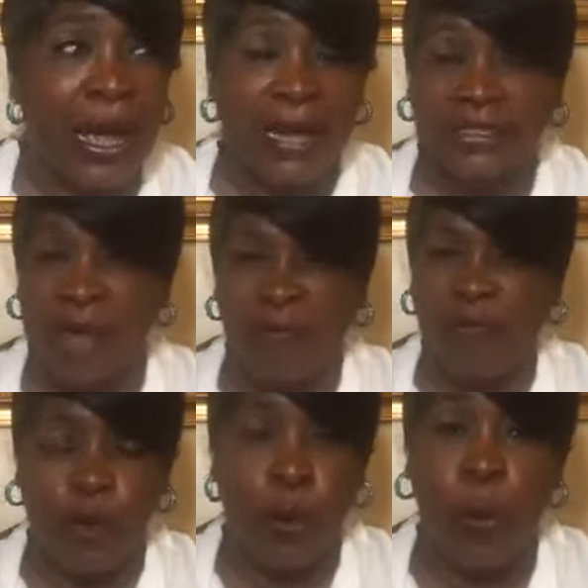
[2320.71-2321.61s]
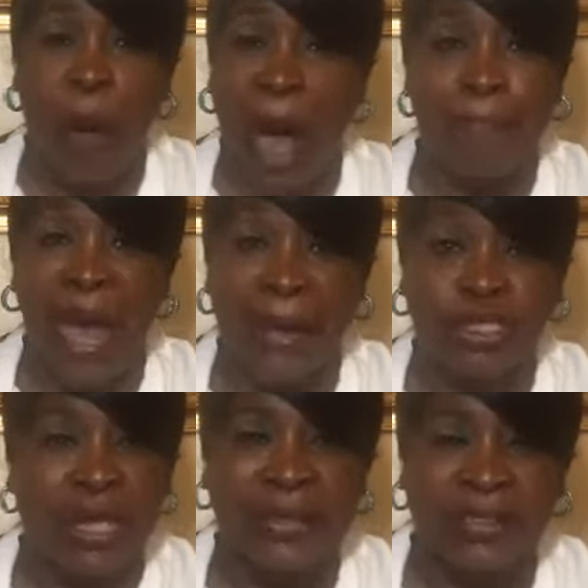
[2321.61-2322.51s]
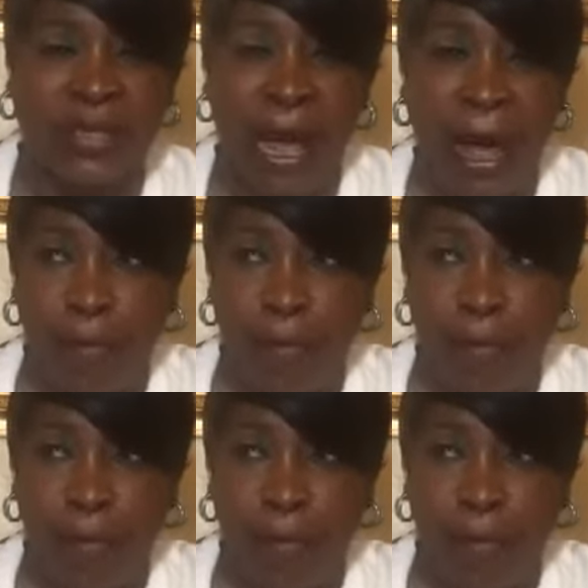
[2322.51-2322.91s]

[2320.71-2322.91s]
and some of you I met just